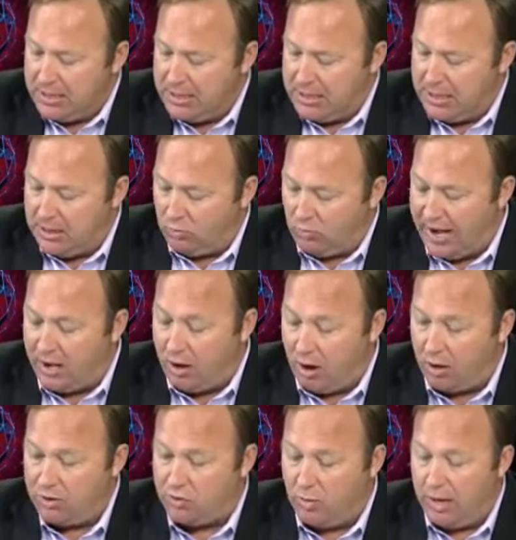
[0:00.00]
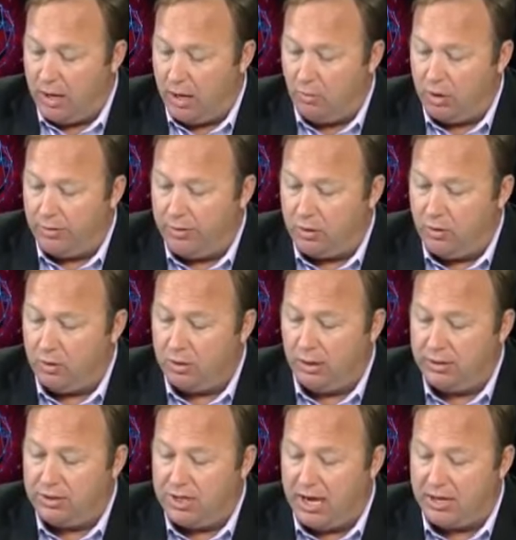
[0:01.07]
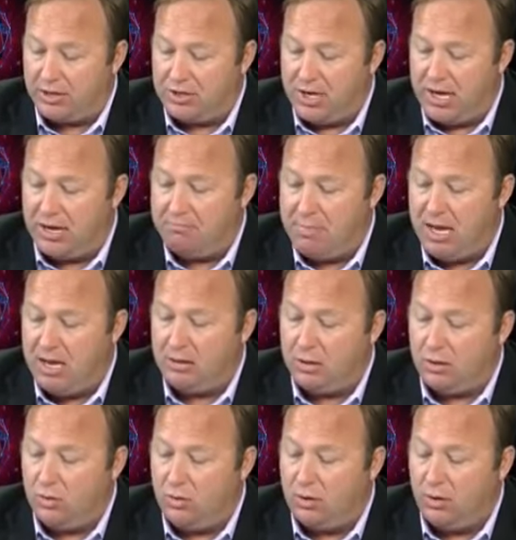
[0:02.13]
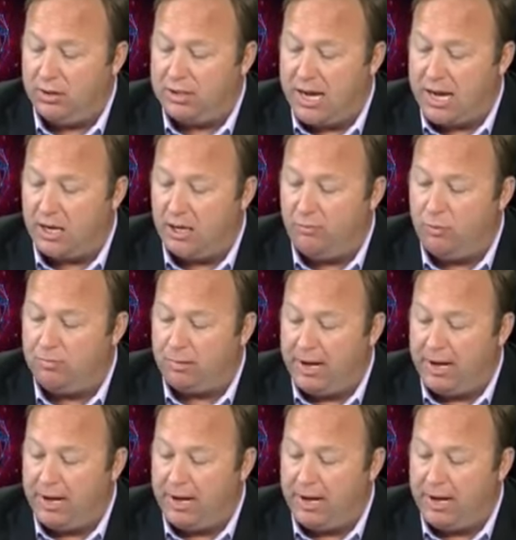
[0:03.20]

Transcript: Uh, Ray Kurzweil, one of the Google execs, saying, meet the Google executive who